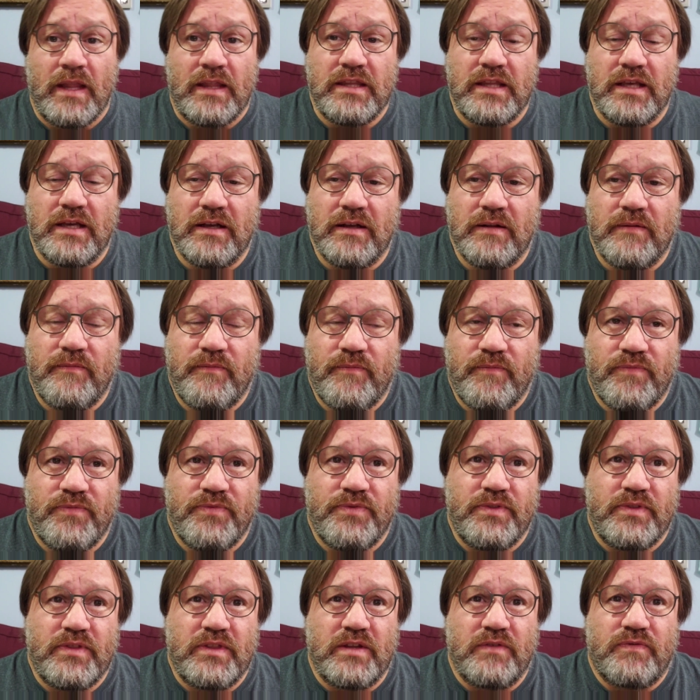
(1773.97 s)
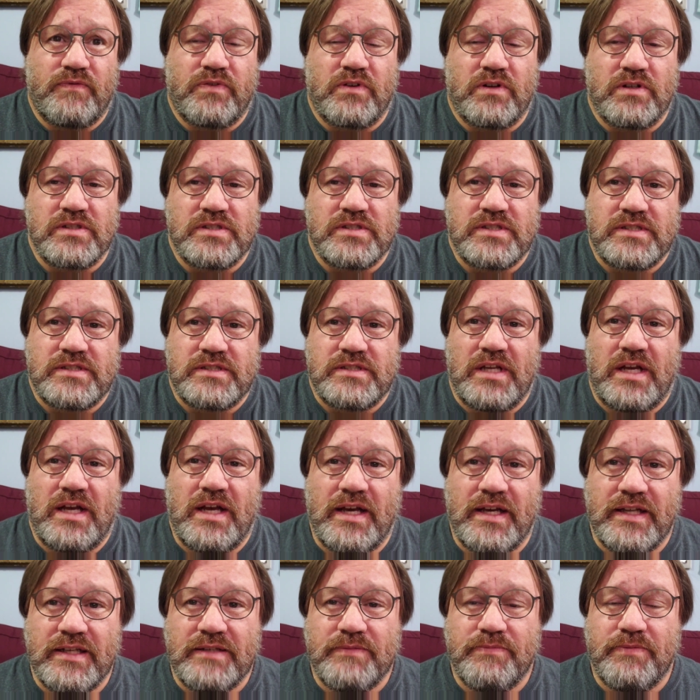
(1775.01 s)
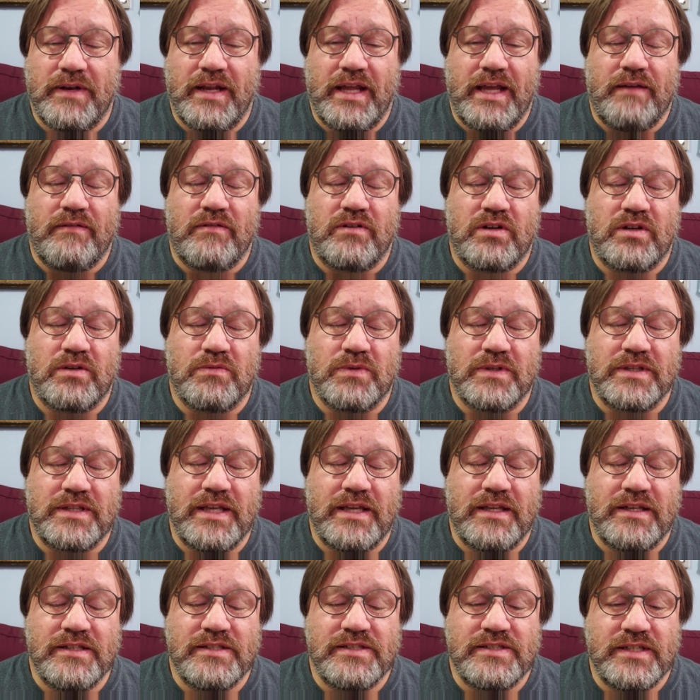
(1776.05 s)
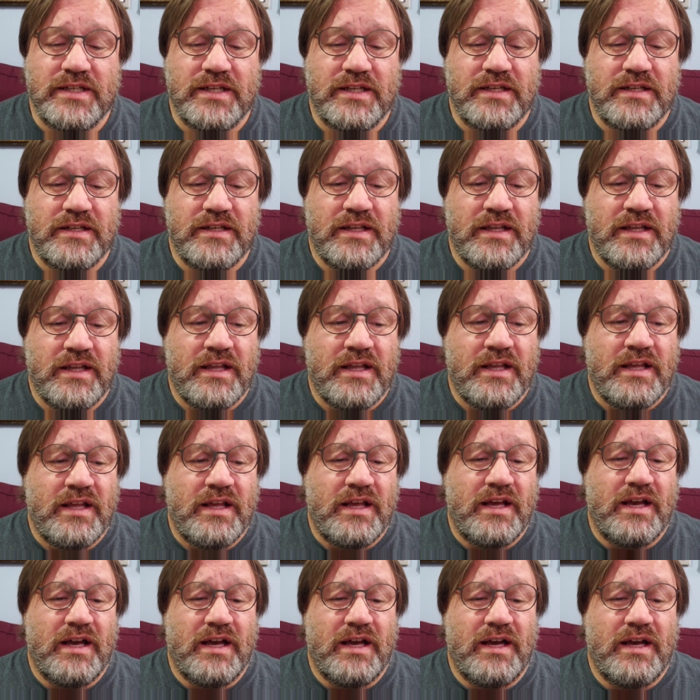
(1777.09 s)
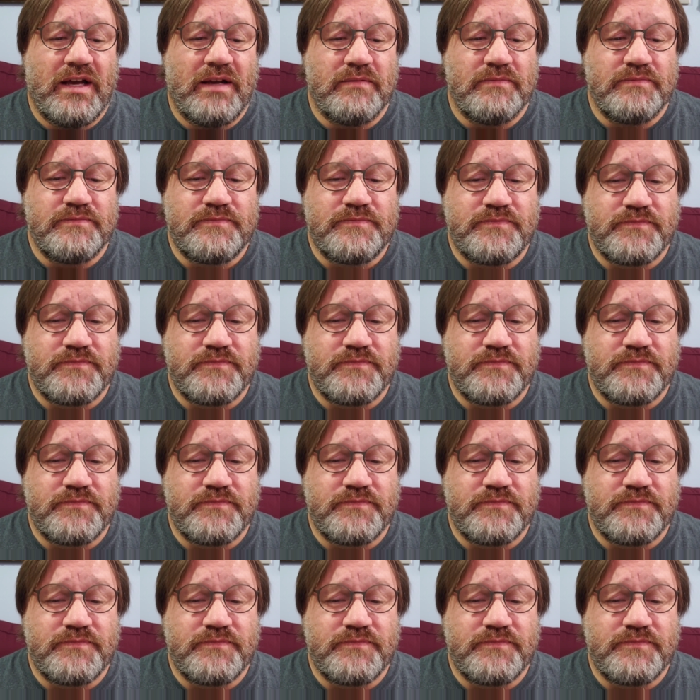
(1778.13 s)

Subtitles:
the first hunt, but I haven't heard what that is yet. So